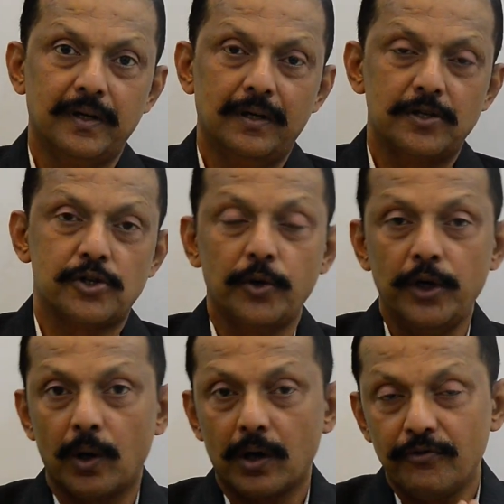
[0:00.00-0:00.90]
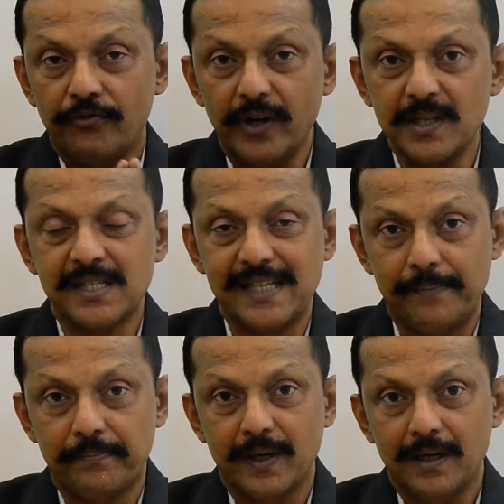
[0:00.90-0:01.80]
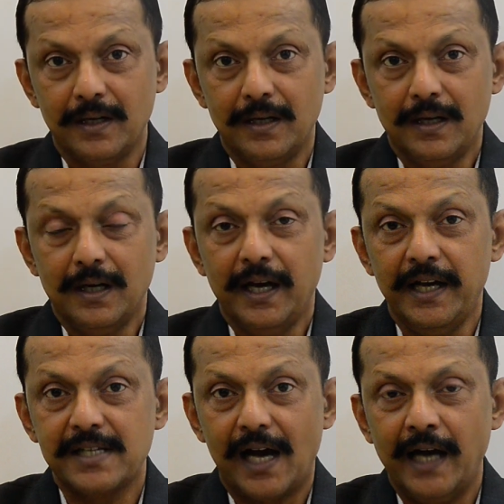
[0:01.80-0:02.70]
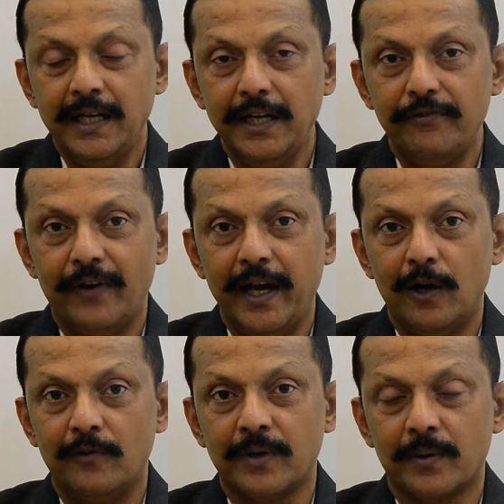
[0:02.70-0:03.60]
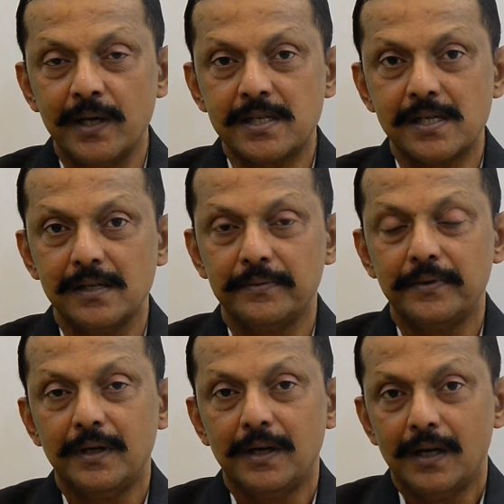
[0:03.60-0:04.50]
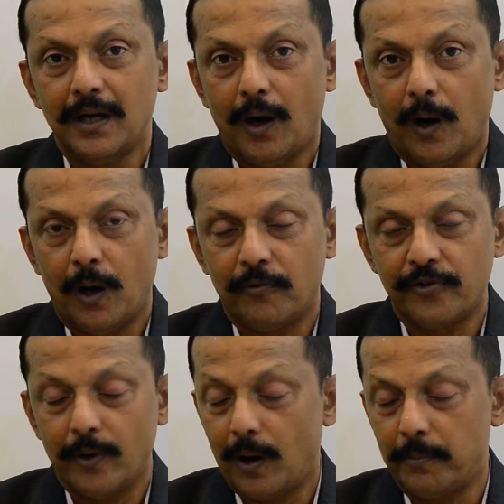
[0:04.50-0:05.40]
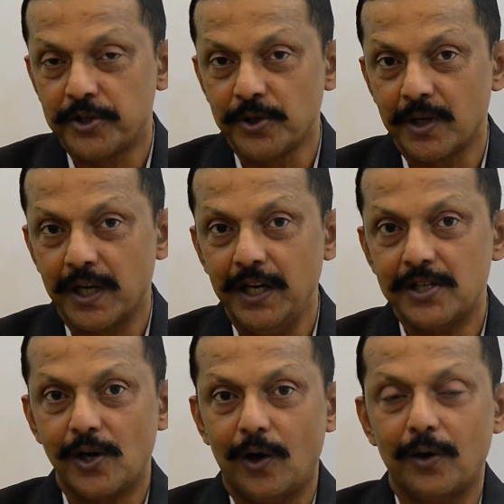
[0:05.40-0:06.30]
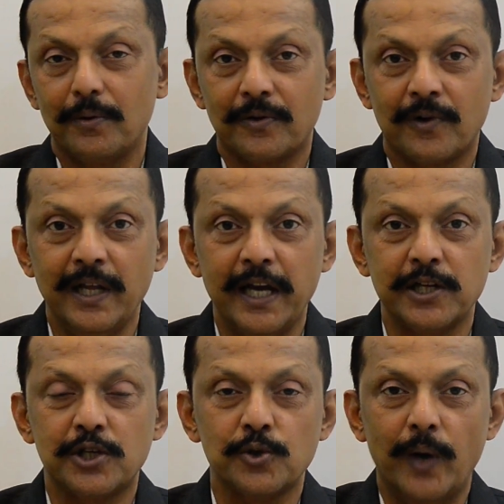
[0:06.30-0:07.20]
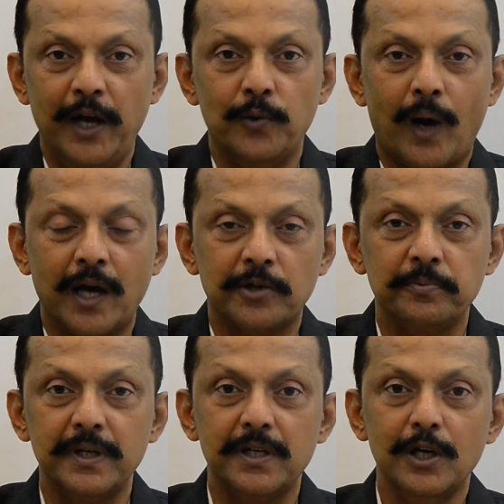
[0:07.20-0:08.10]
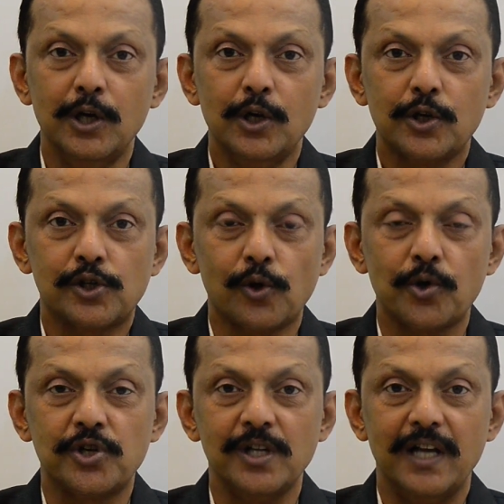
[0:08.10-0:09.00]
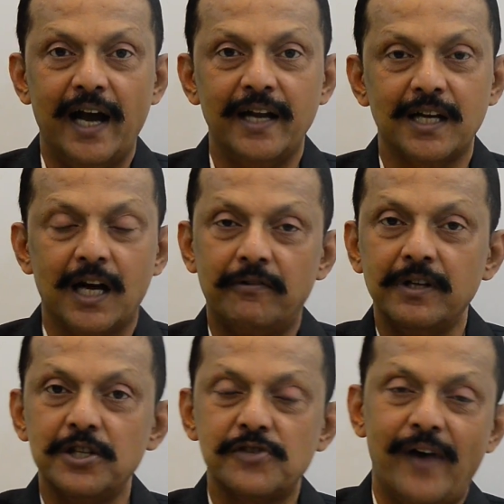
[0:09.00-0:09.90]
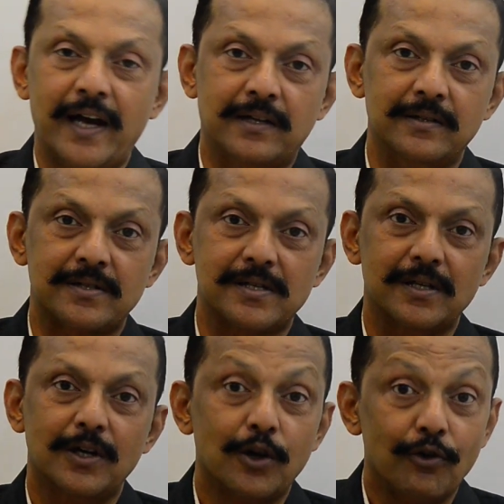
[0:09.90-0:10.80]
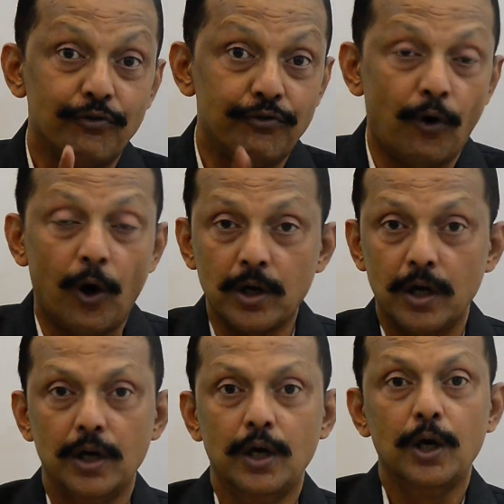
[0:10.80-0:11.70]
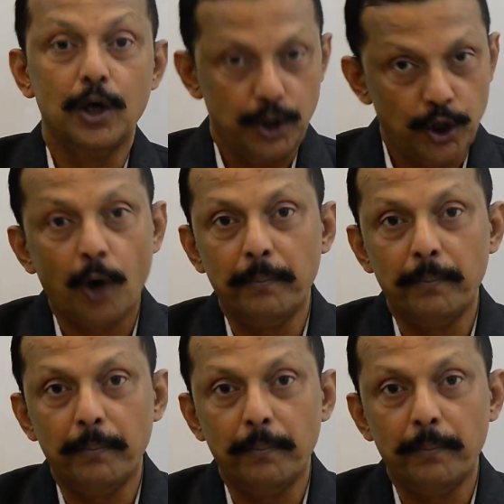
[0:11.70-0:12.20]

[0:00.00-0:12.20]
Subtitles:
So your first step is identifying of the risk of opportunities related to environment, social, and governance factors for your